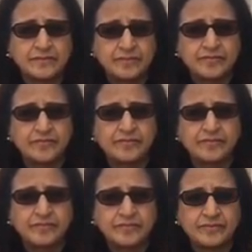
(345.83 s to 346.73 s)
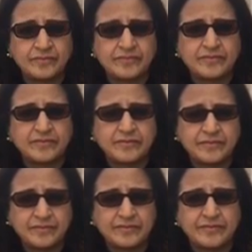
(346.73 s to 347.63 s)

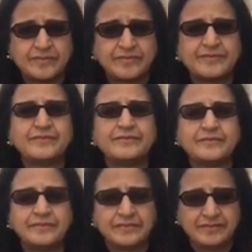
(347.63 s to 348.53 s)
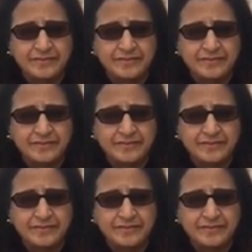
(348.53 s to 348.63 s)
This person isn't speaking.